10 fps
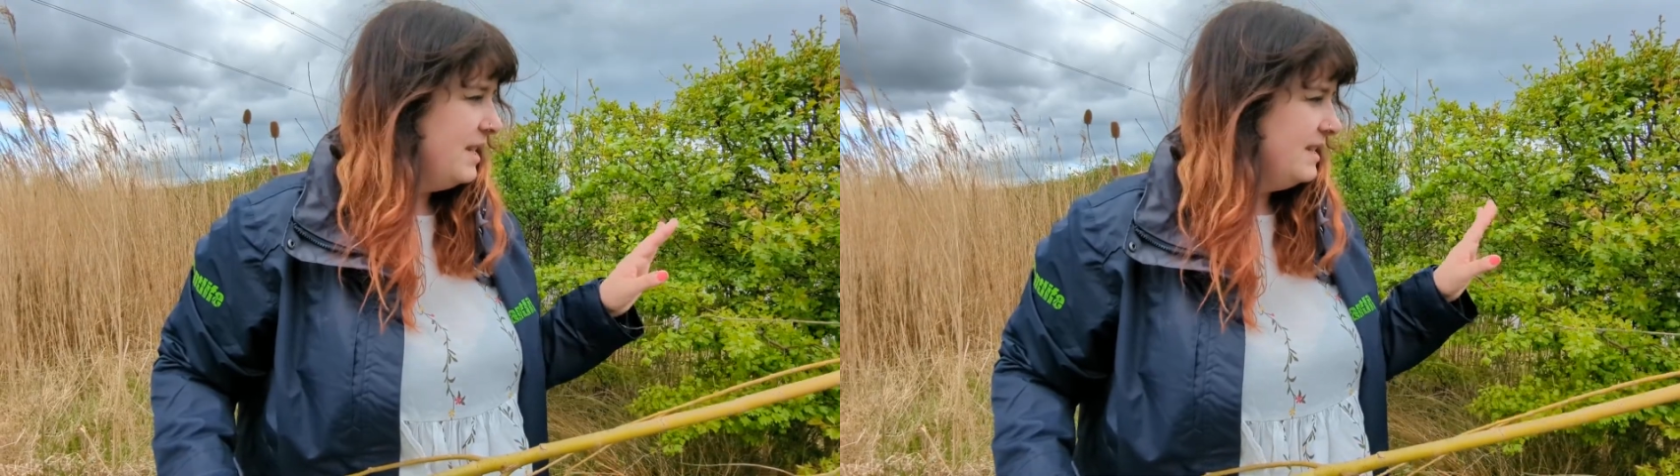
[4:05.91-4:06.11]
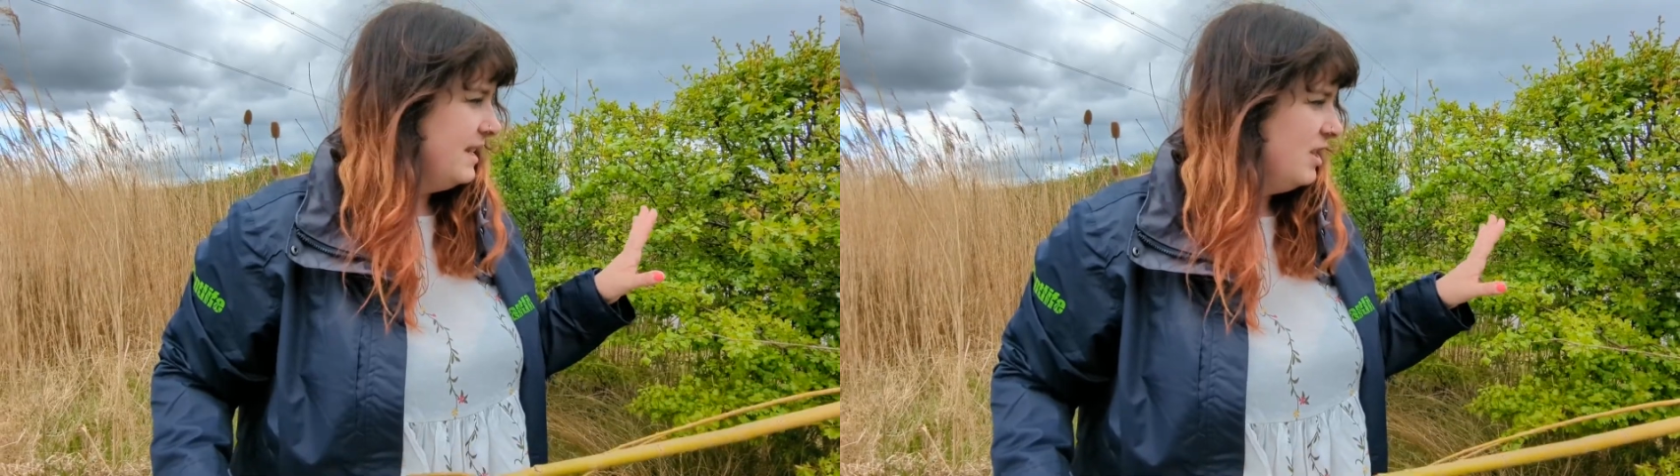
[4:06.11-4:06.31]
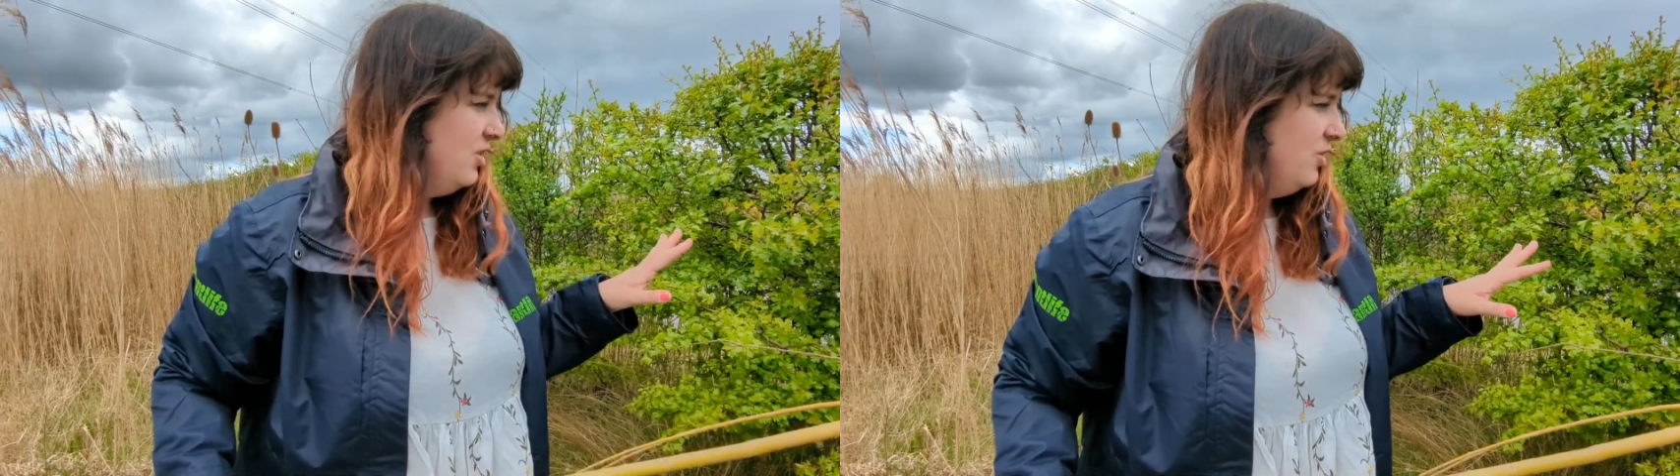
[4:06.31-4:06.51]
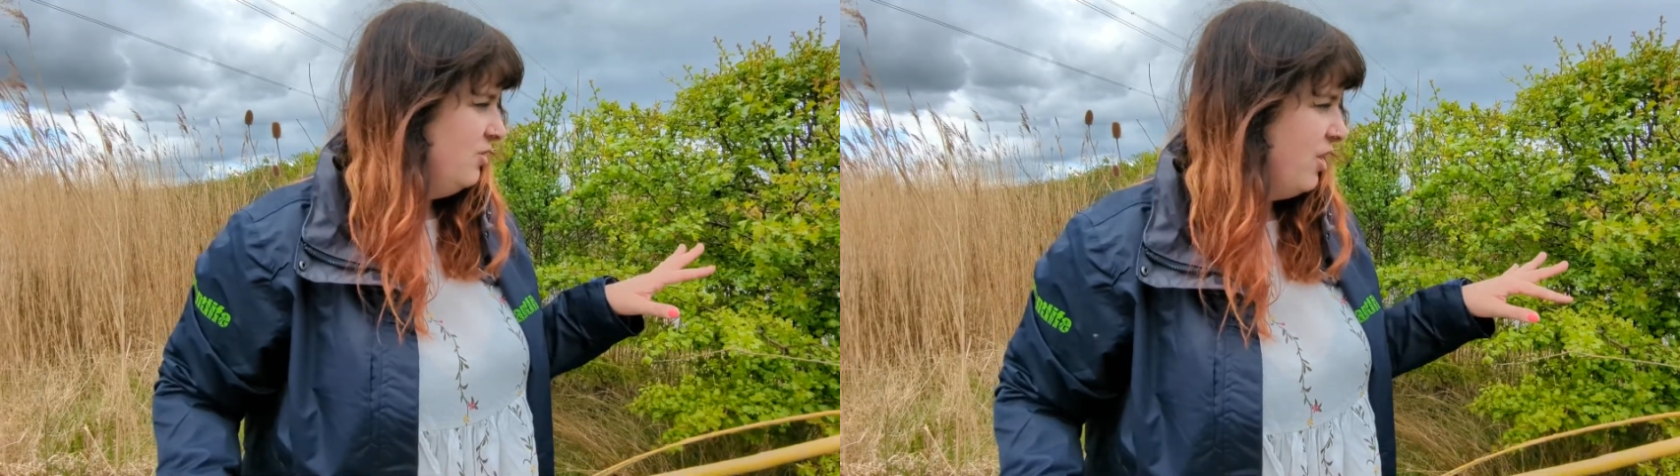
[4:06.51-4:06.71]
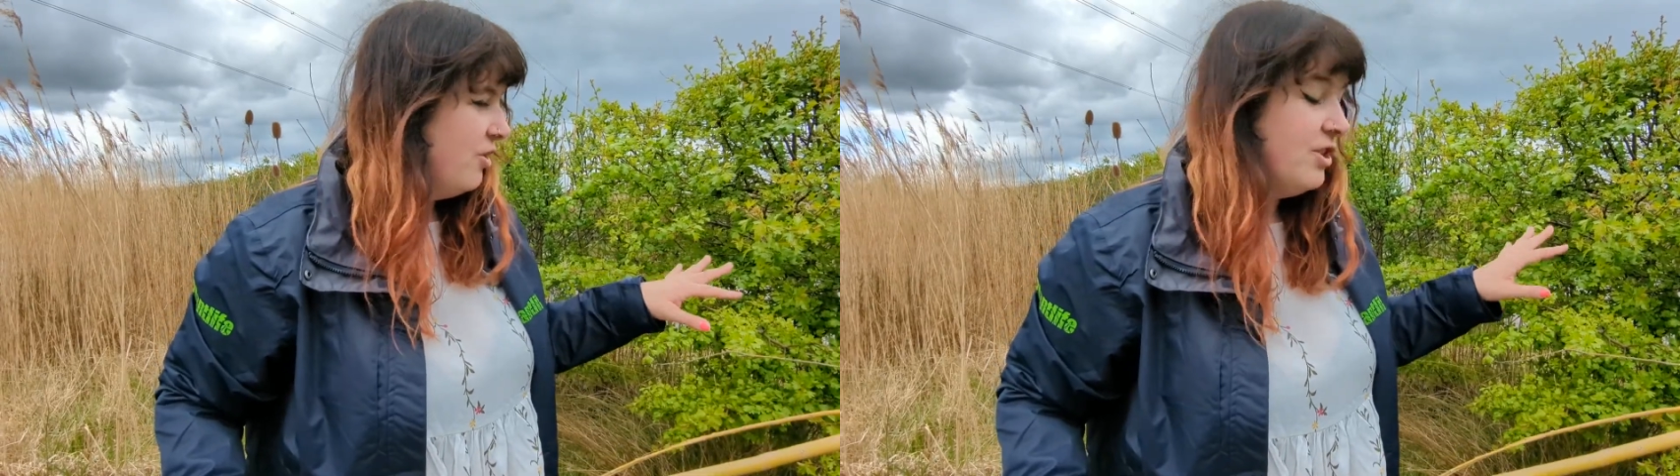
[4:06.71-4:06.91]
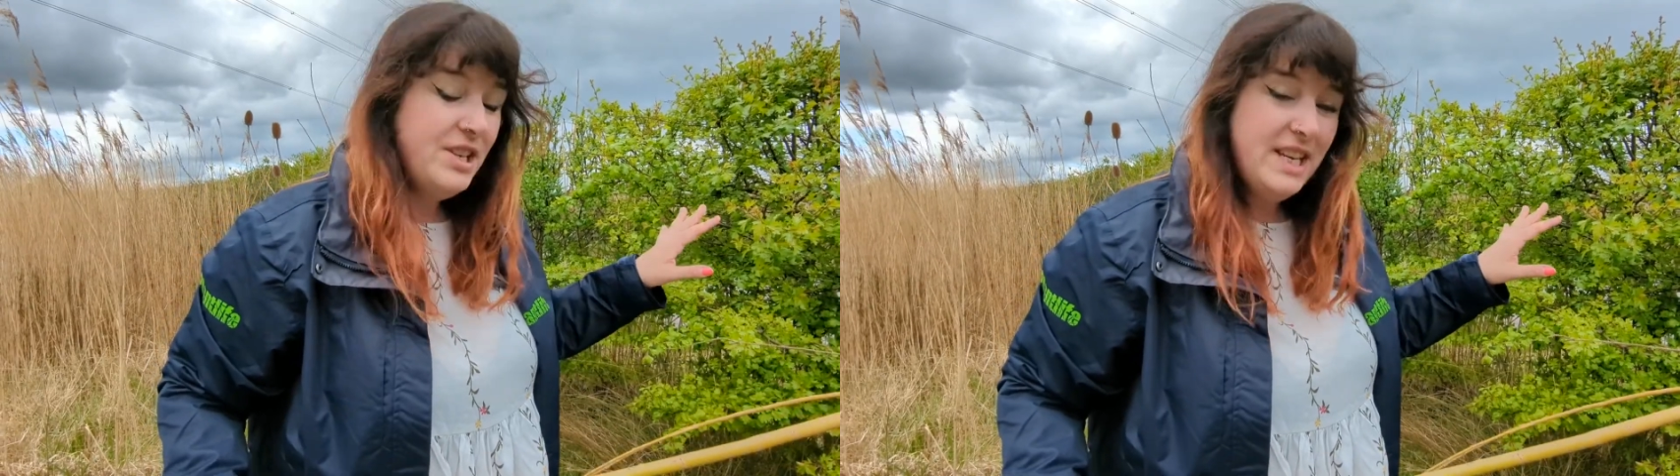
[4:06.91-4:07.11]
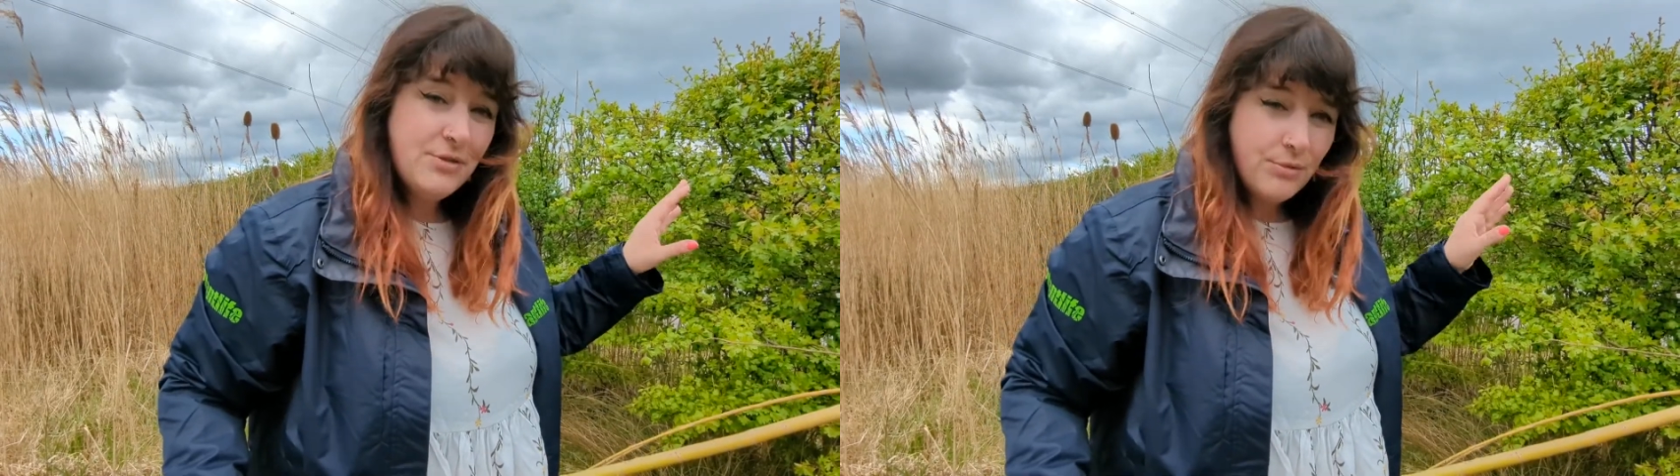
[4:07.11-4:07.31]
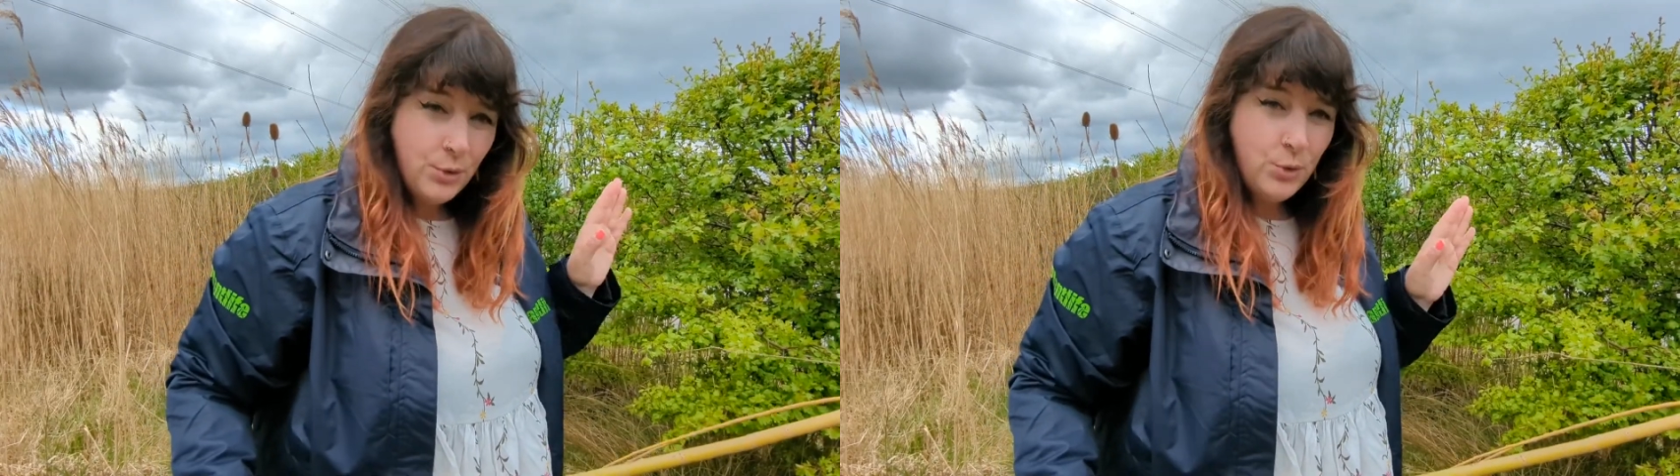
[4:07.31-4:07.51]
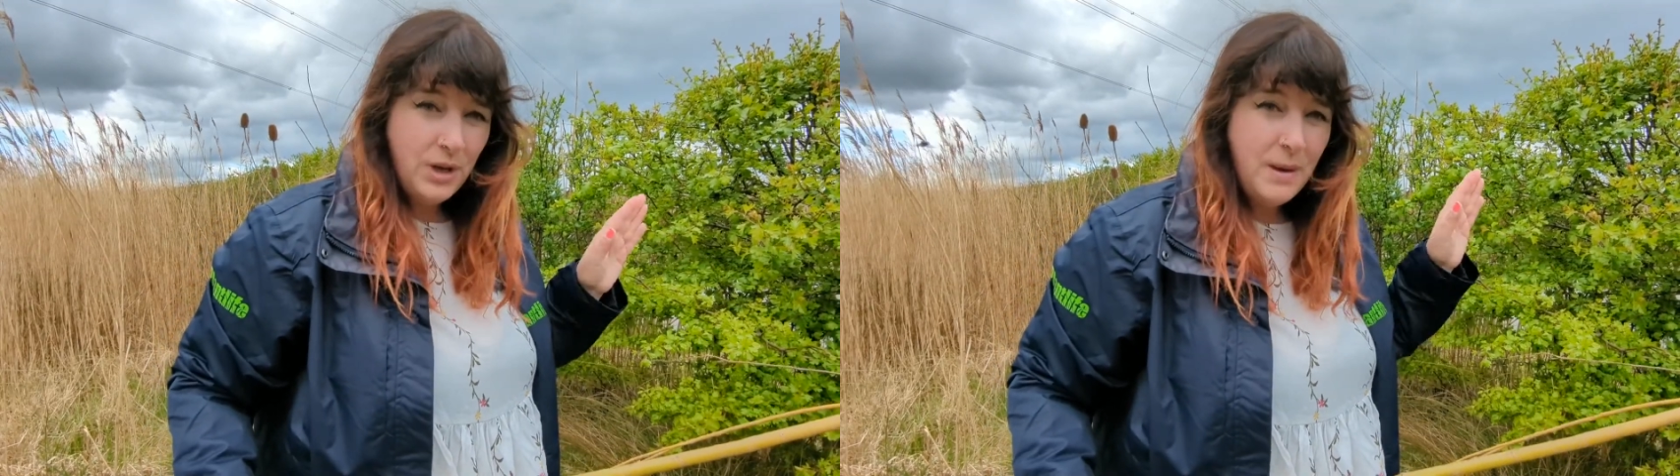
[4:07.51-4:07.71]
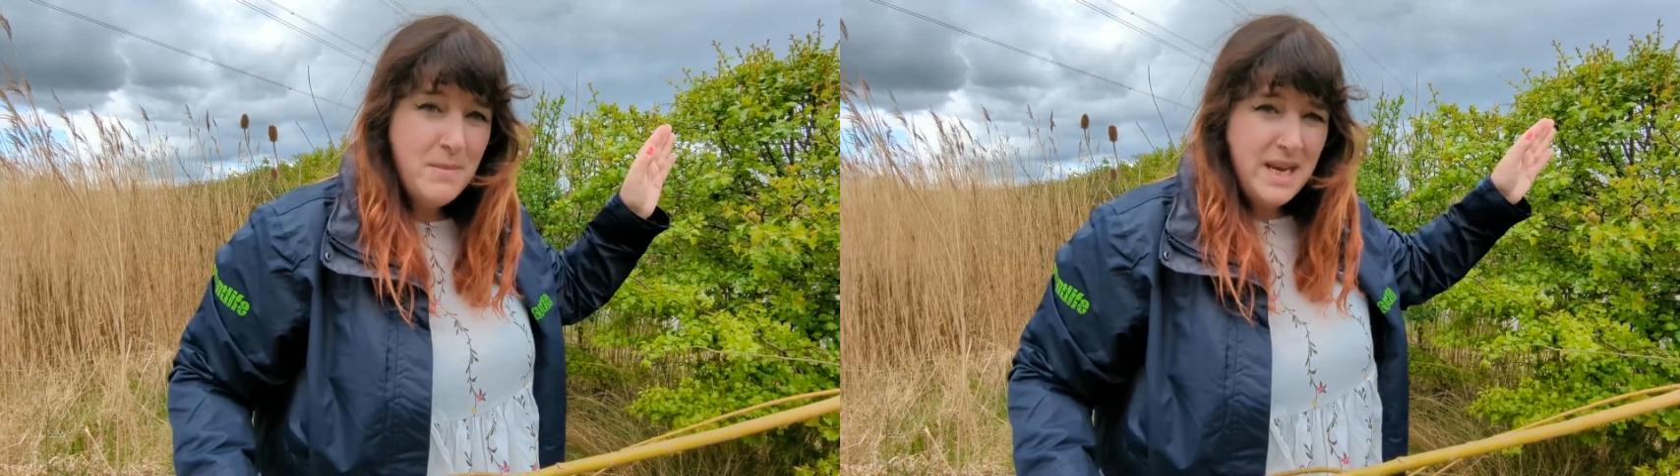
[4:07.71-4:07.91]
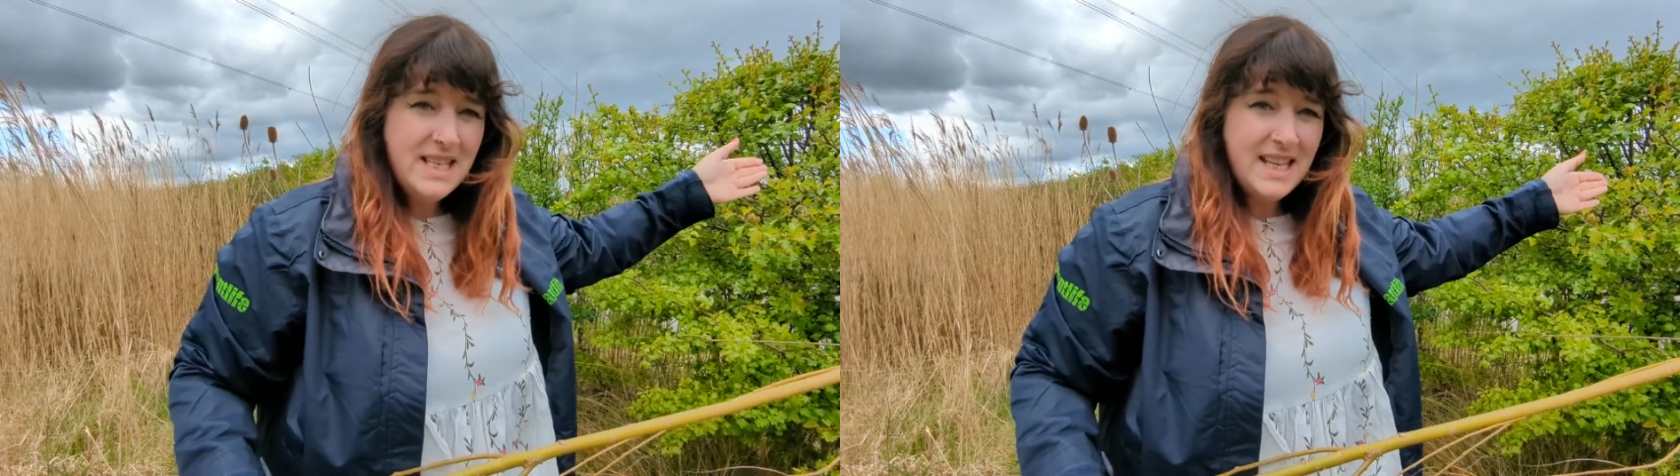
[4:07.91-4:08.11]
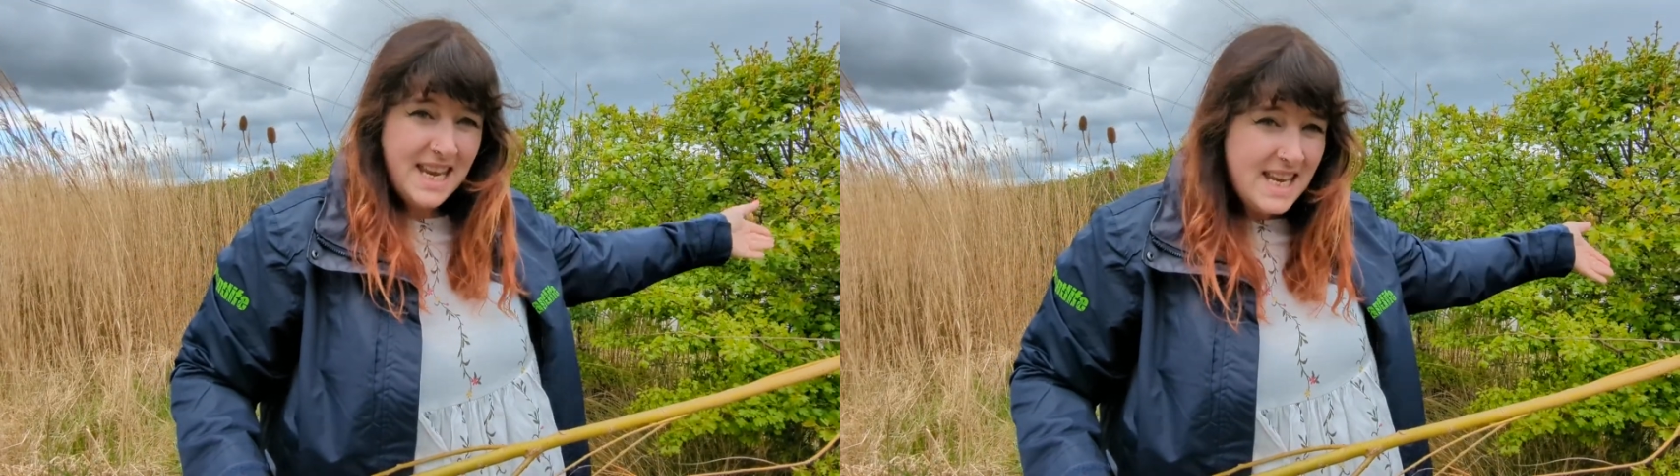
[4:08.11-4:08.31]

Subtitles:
is that you know that you need to record 1 metre